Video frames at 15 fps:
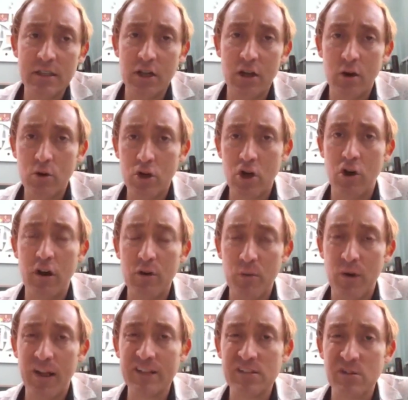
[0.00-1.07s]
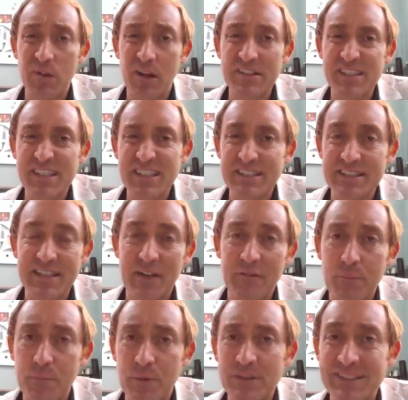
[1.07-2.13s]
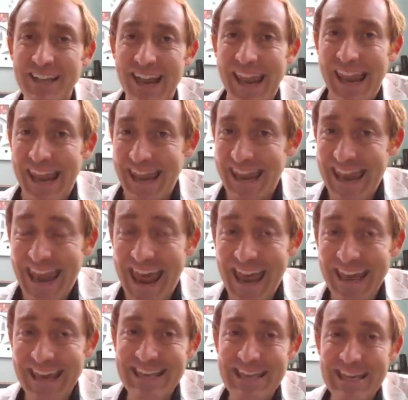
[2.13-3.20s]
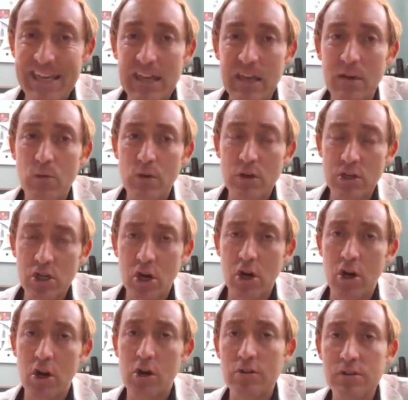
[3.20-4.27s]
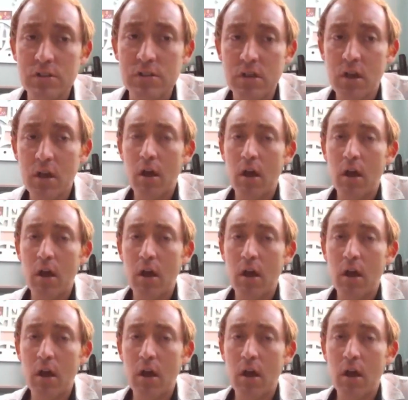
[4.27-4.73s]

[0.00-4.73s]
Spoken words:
you know, current rents around 6 to 7% net returns.